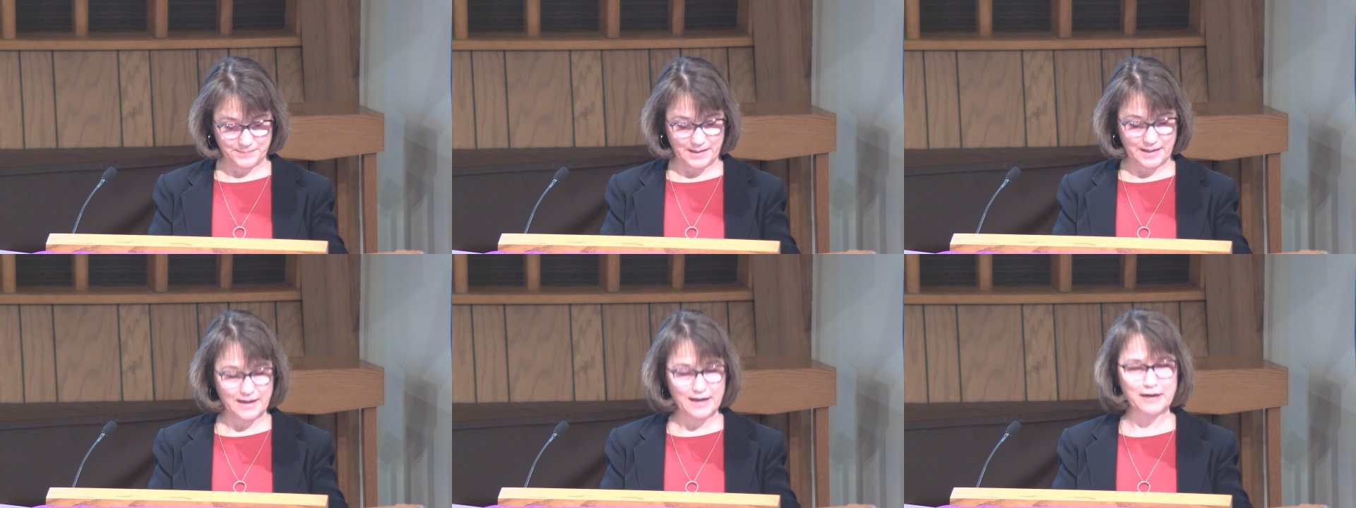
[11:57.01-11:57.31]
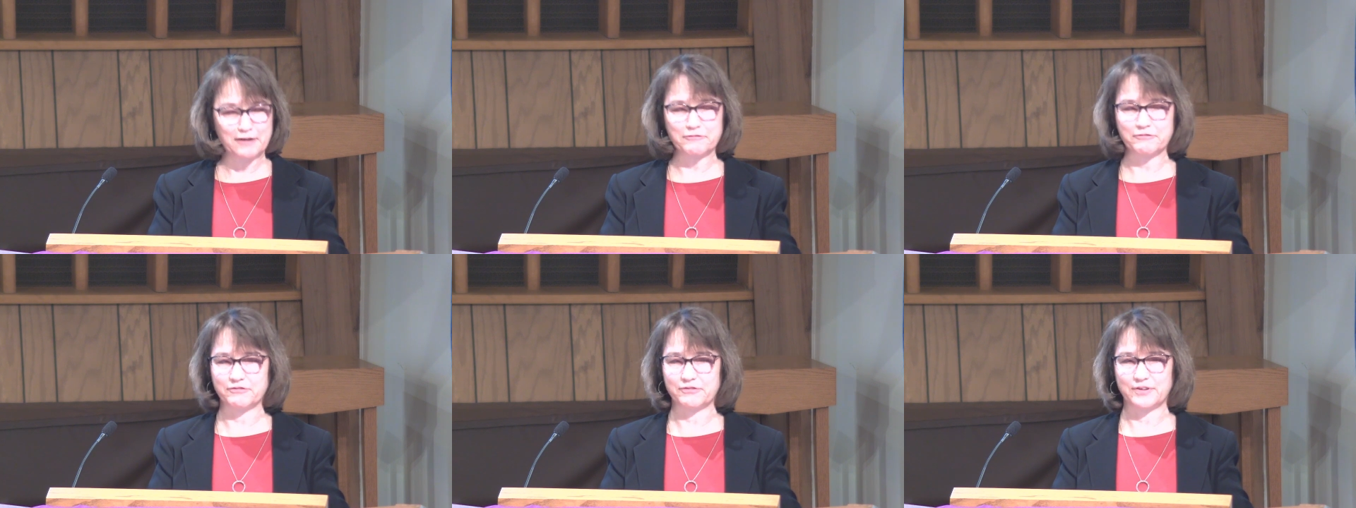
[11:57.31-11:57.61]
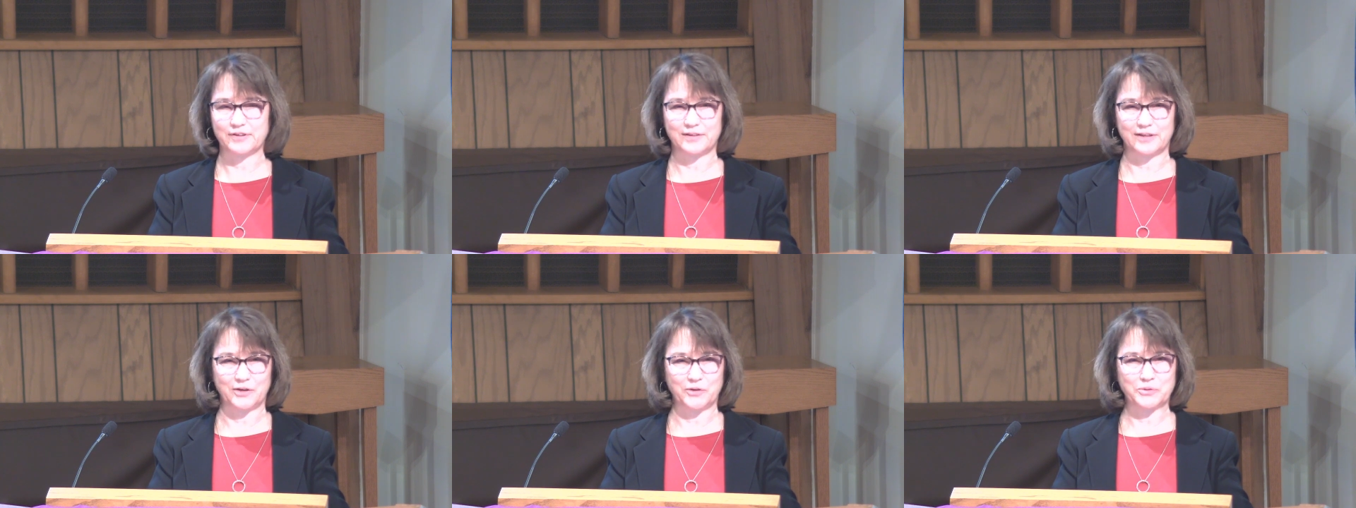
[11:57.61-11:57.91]

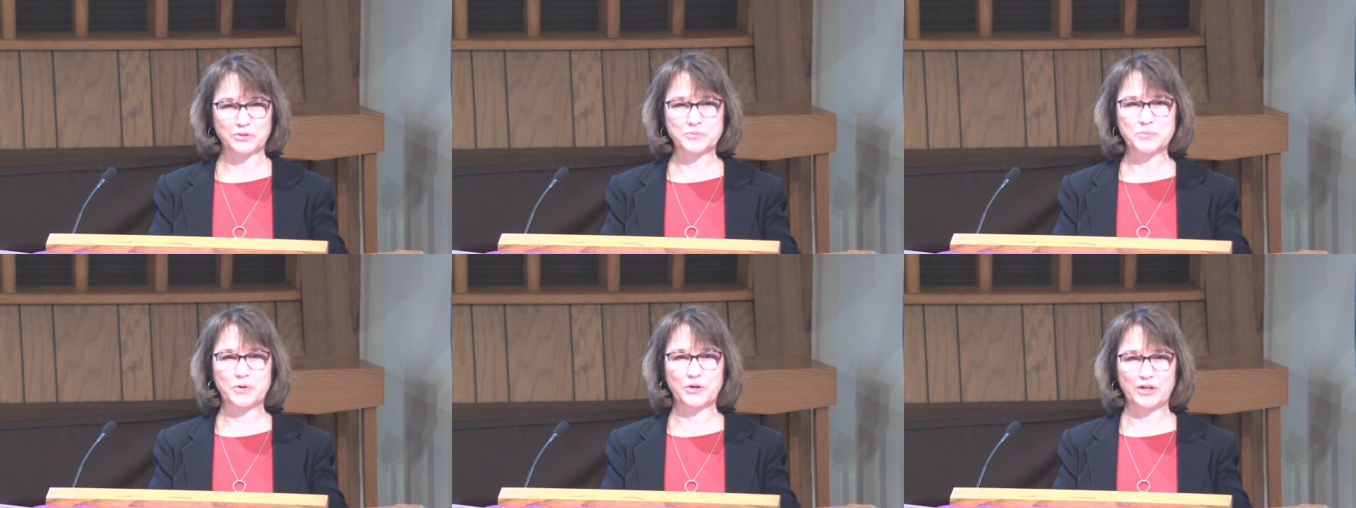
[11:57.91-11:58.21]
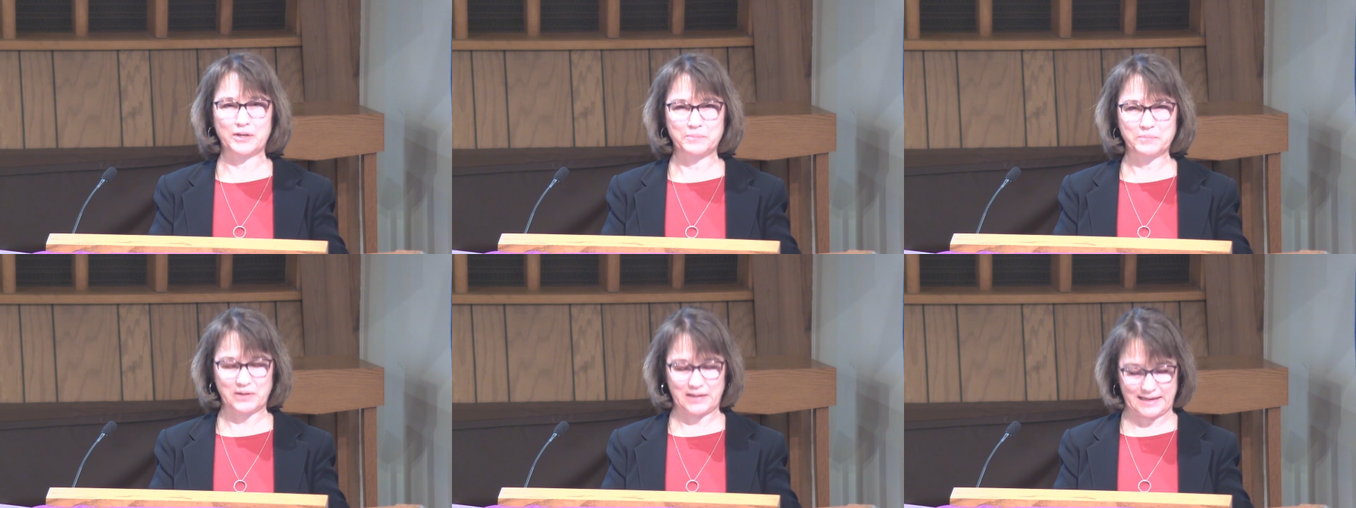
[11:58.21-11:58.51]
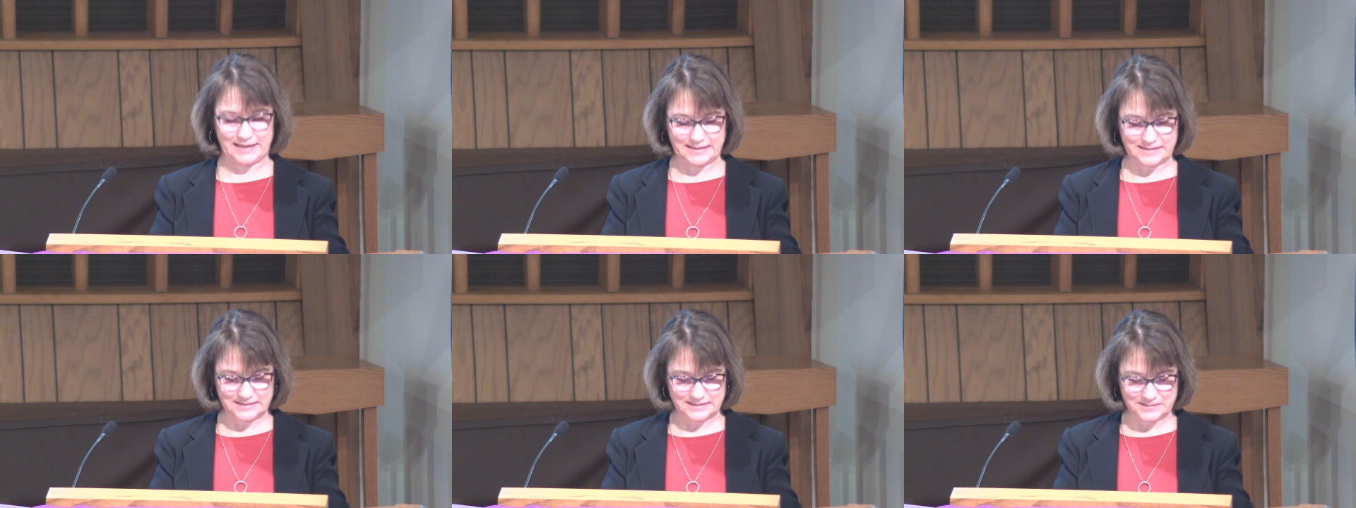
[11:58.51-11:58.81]
Everything was put in
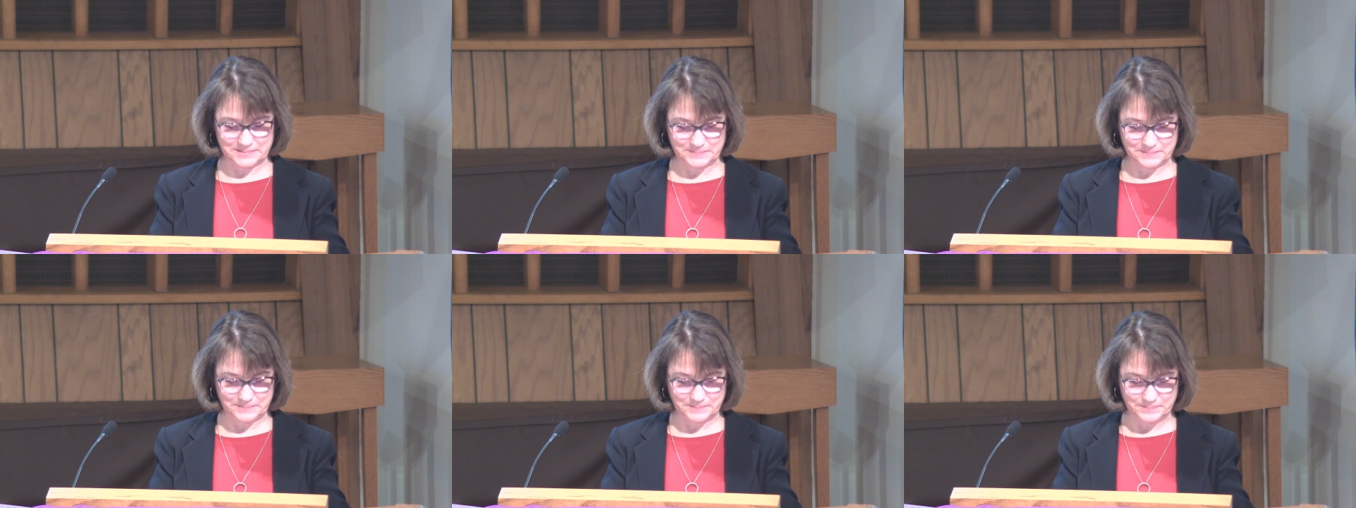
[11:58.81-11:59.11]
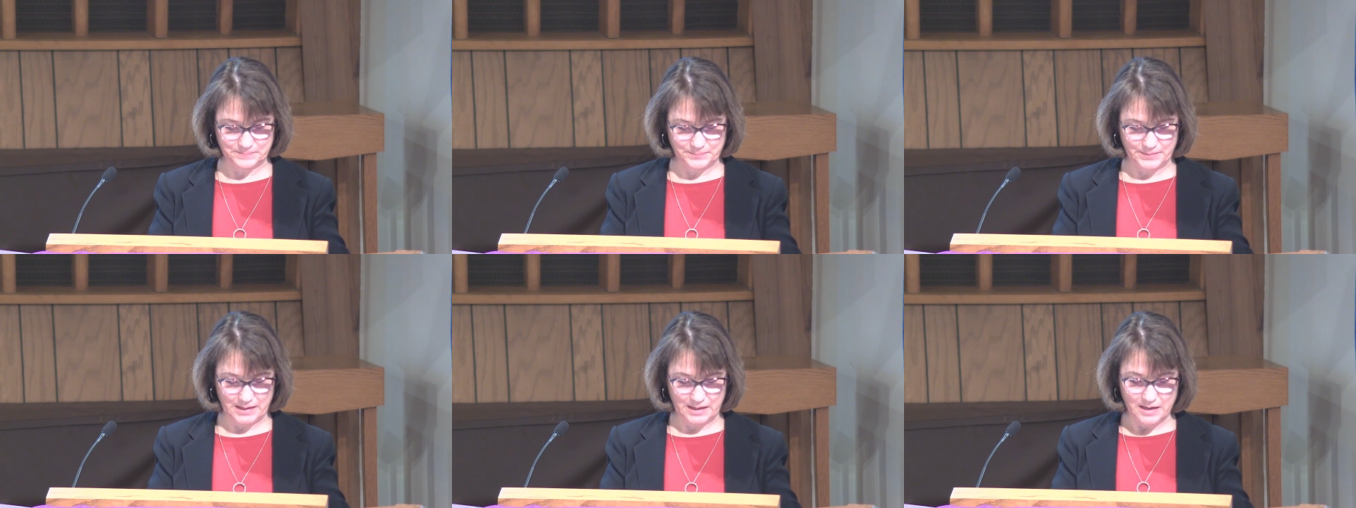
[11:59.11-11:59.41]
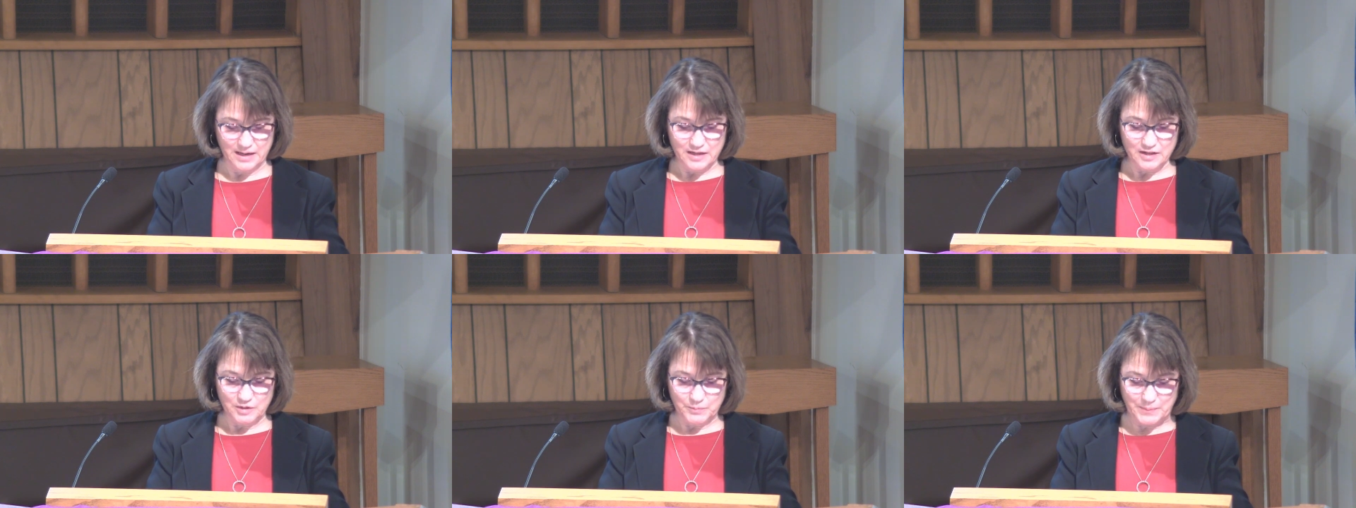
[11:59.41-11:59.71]
place.
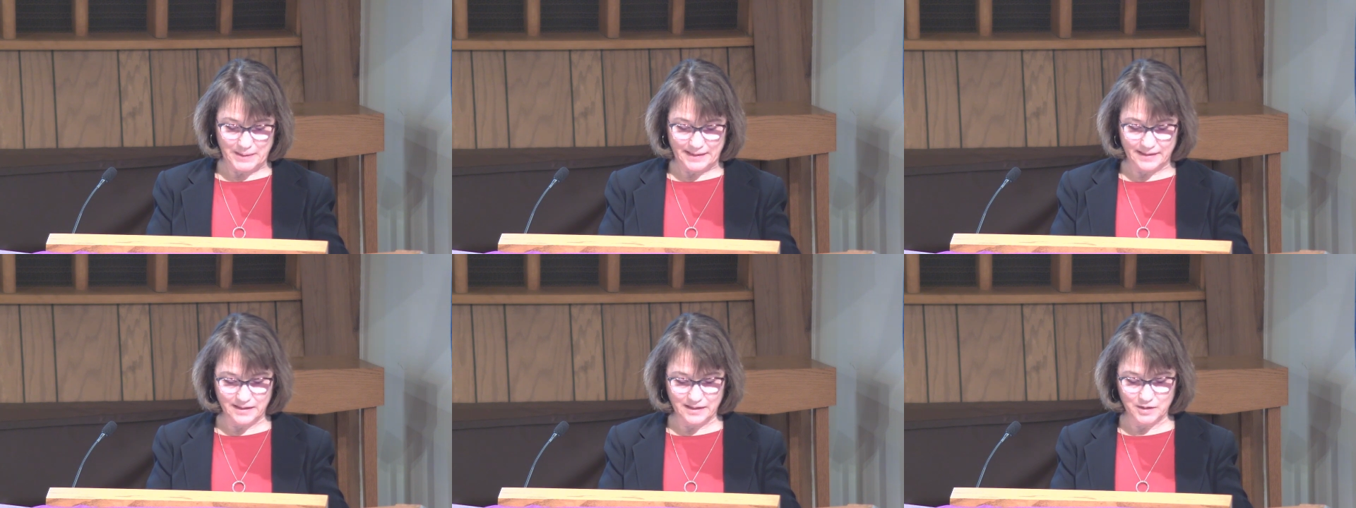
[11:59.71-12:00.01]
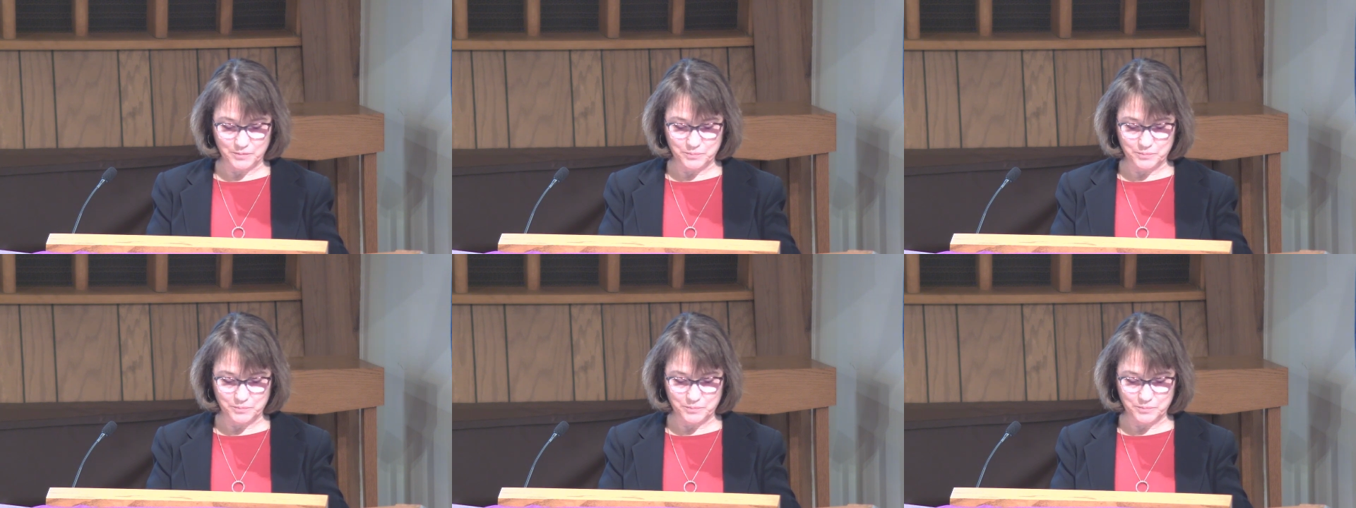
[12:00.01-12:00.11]
The bedding had